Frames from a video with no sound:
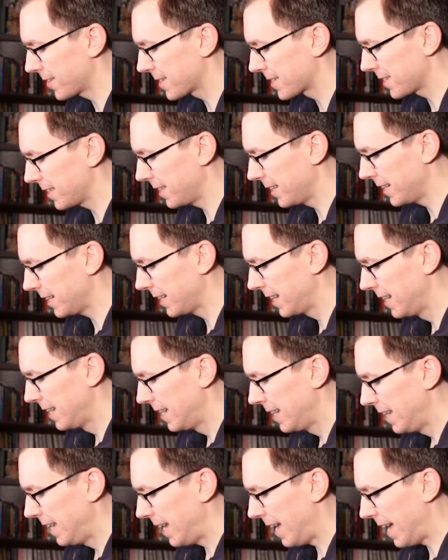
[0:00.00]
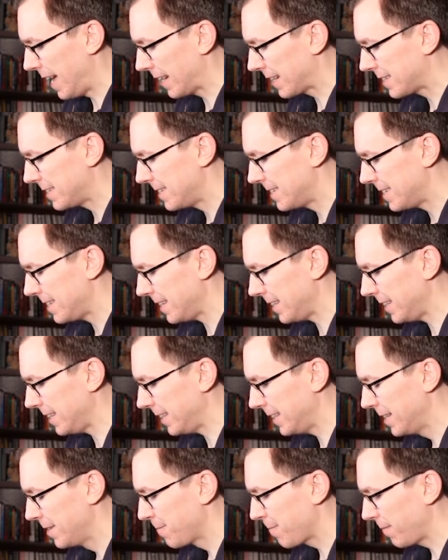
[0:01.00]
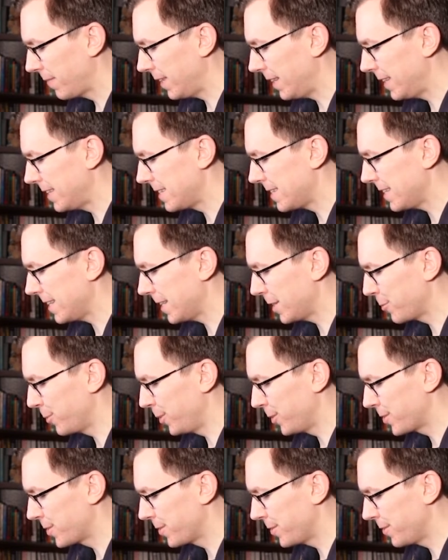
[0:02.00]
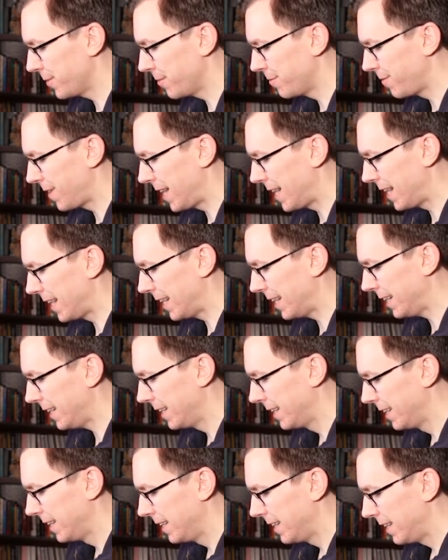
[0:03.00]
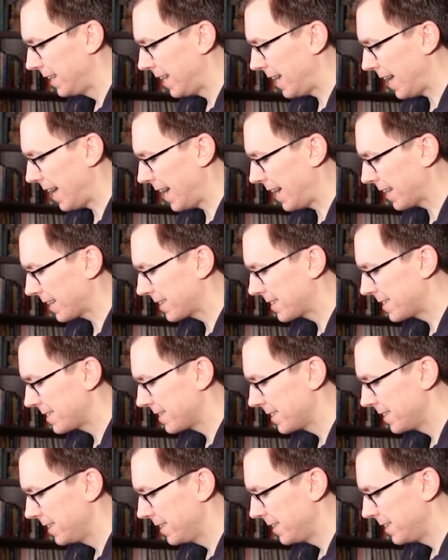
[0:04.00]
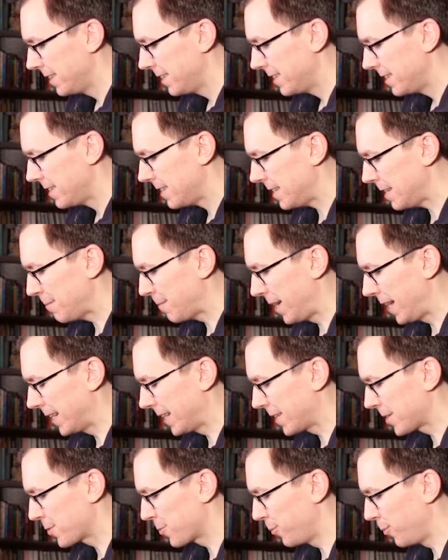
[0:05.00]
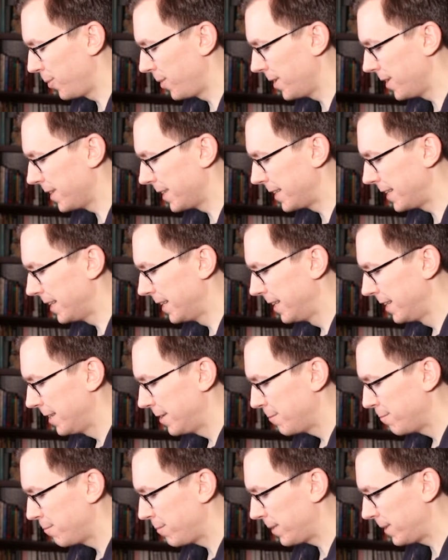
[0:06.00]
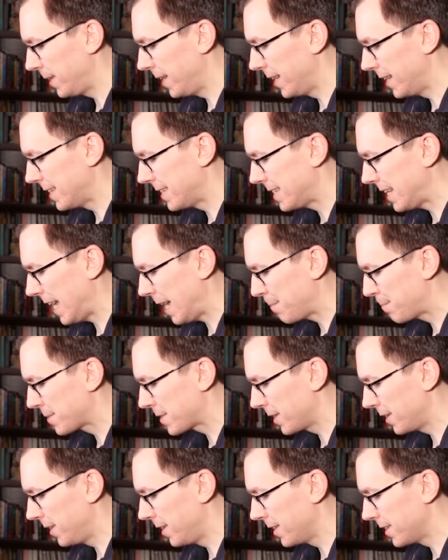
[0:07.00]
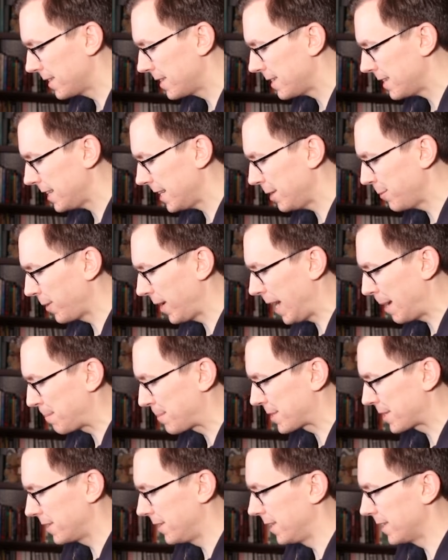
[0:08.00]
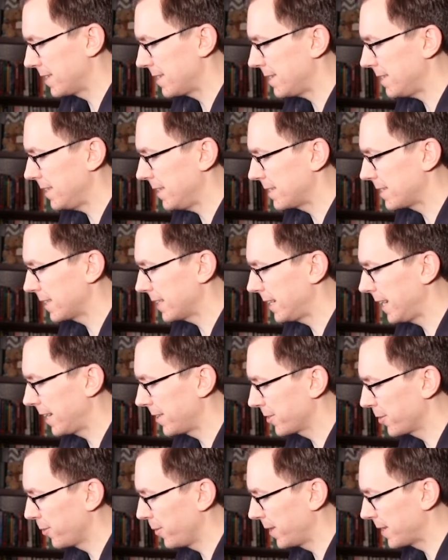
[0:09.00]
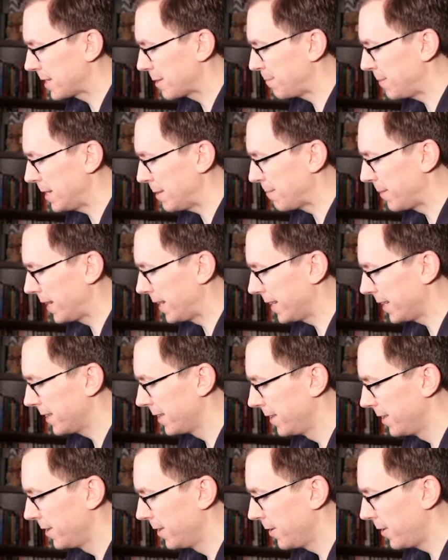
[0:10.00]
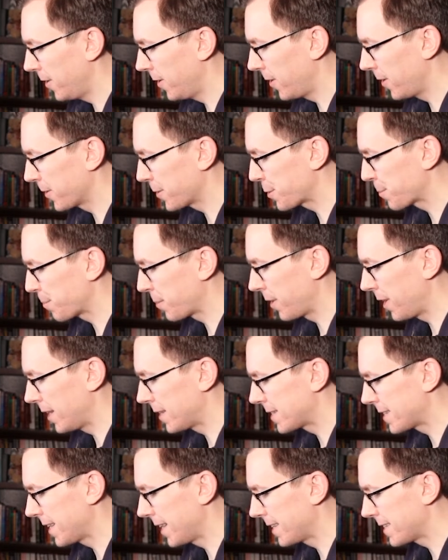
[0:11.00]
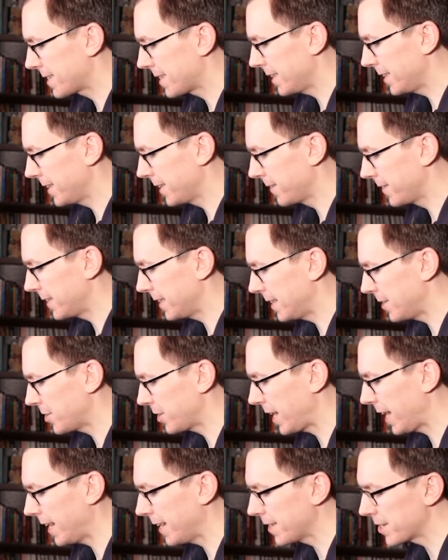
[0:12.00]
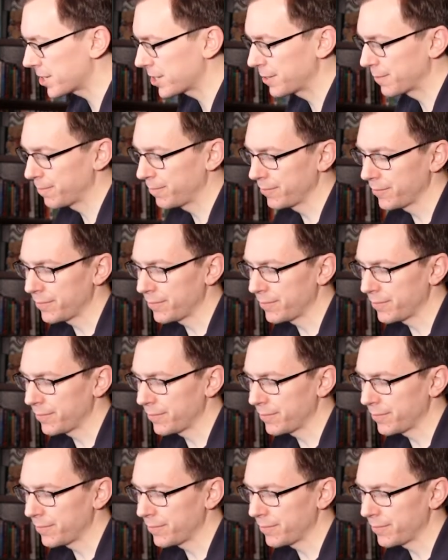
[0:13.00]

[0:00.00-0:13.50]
looks like xt is equal to phi x t minus 1 plus epsilon t where epsilon t is again going to be my arch process here in each case